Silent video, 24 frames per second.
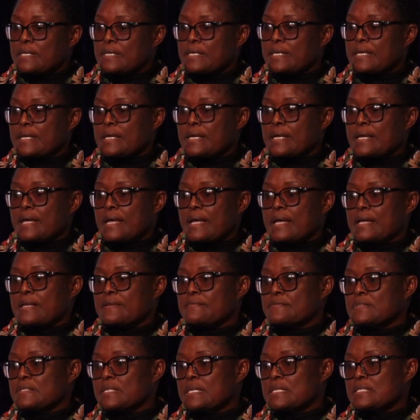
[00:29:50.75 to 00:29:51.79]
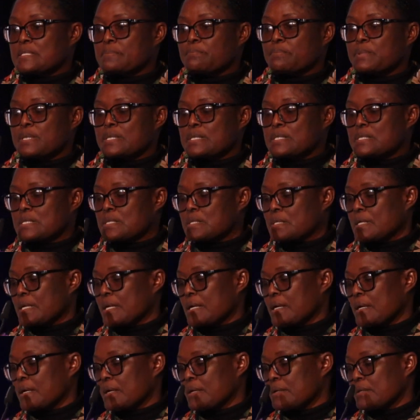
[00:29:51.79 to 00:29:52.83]
Here I have just picked
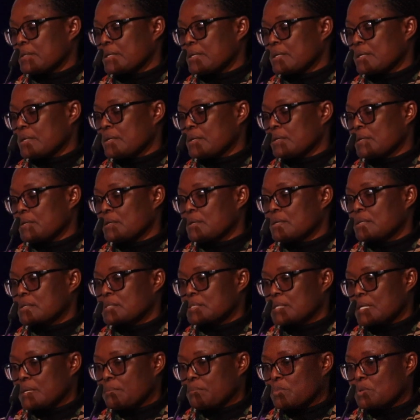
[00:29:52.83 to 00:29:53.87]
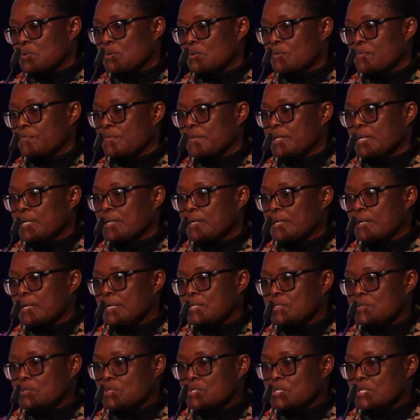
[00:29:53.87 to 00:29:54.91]
the example of the
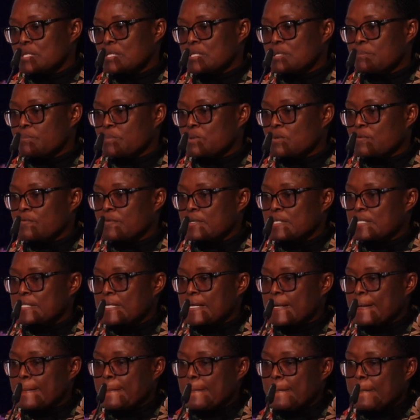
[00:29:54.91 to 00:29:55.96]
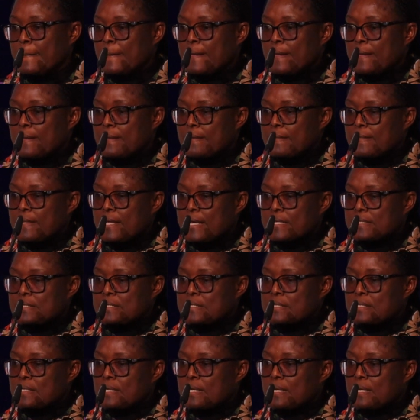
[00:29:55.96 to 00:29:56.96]
associate professor, that